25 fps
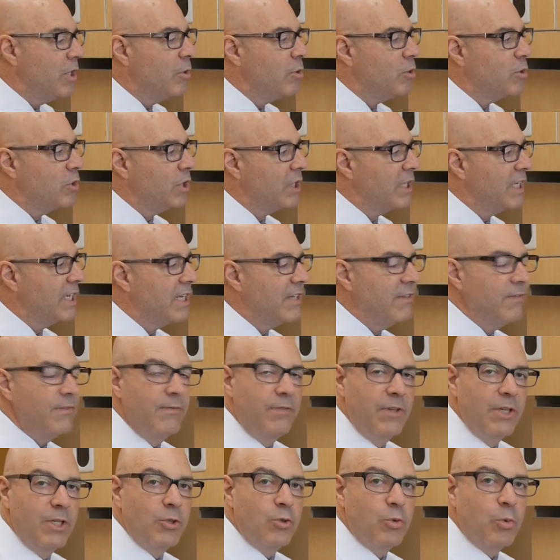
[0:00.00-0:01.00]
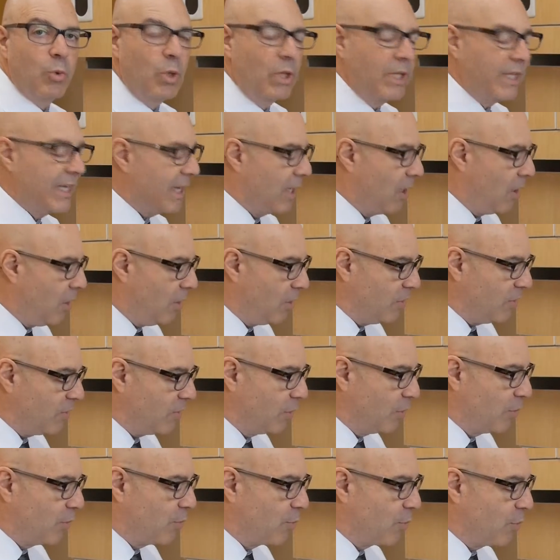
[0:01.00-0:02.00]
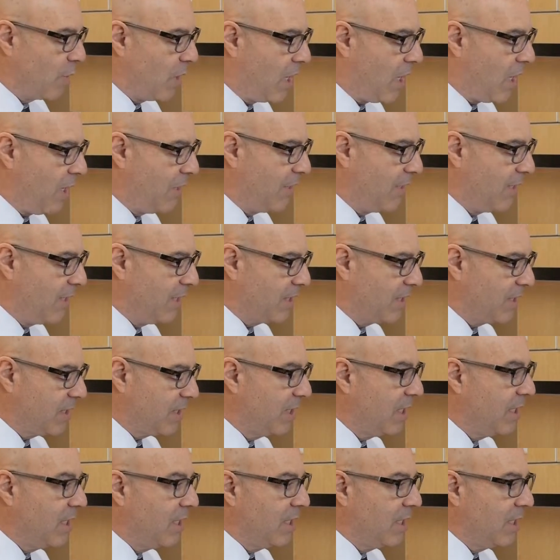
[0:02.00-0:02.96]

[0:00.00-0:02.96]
usually visually also draw this